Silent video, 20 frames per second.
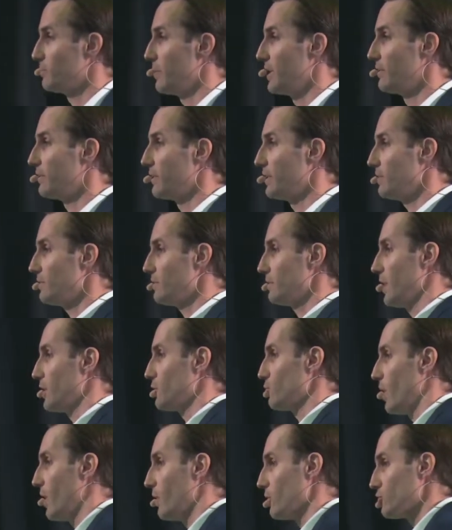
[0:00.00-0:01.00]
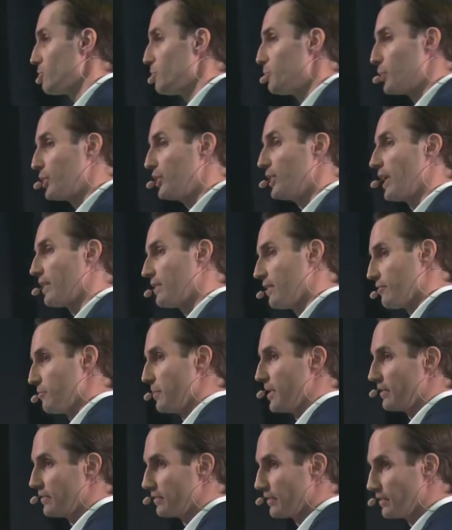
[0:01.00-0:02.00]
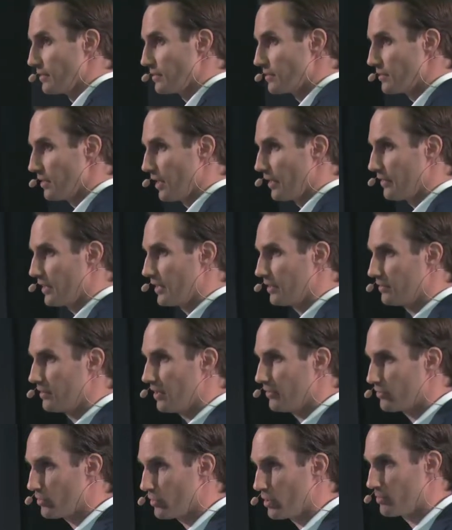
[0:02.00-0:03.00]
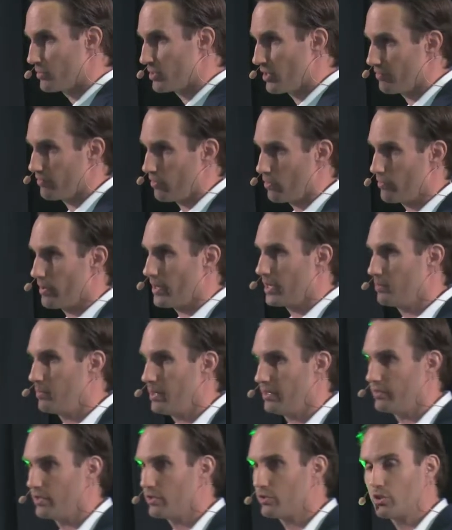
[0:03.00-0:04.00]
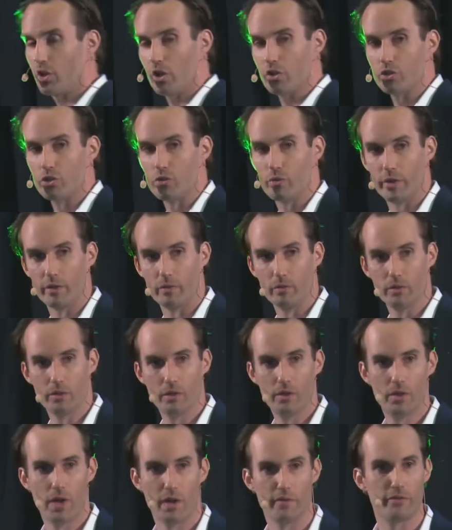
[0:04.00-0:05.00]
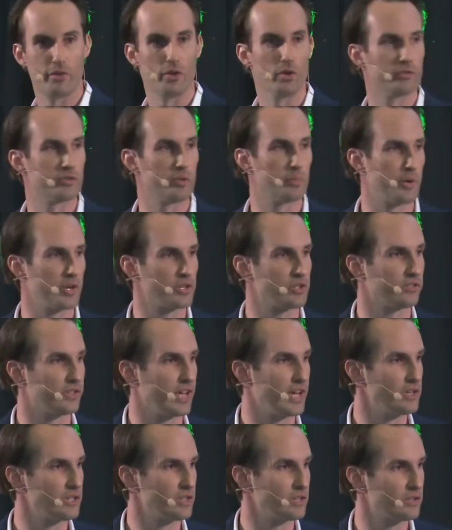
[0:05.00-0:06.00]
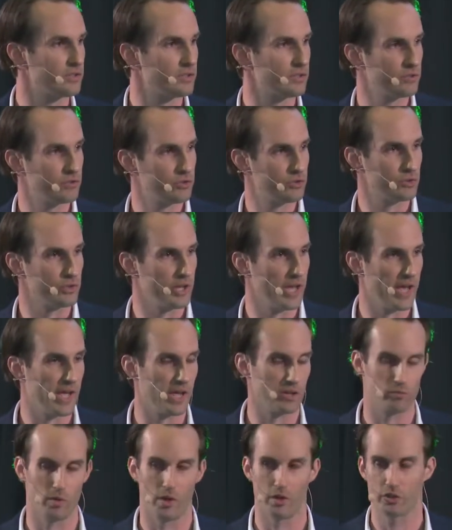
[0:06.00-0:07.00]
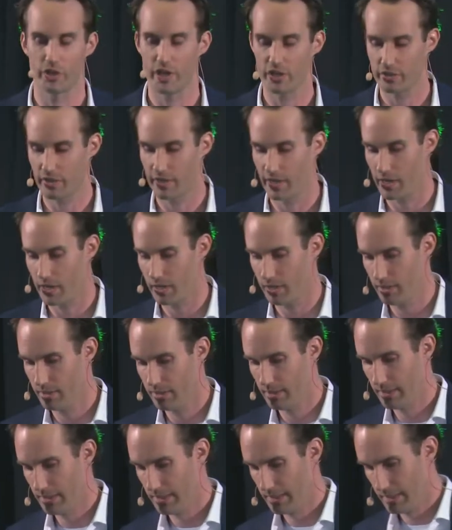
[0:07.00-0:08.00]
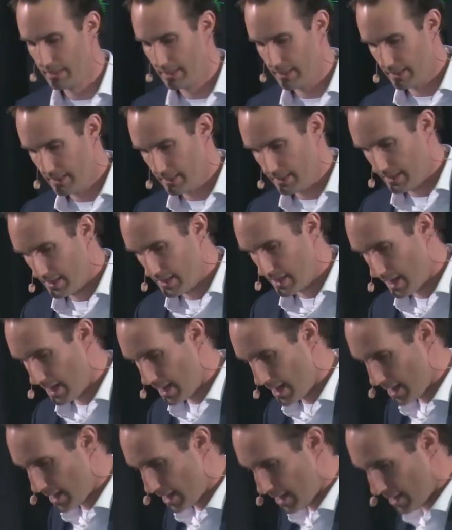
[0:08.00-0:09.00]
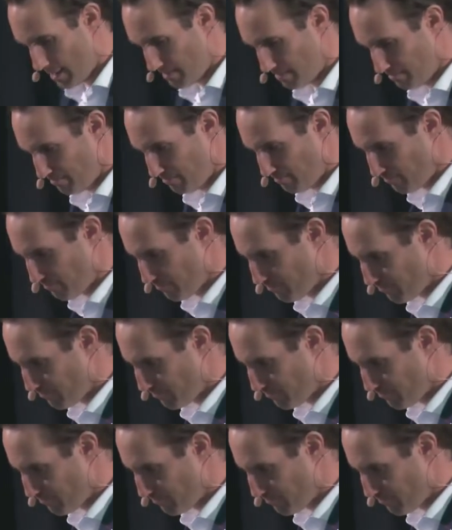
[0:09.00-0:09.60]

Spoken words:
maintenance, as well as predictive maintenance. I think the terms have already been discussed during a few of the presentations today, as well as yesterday. But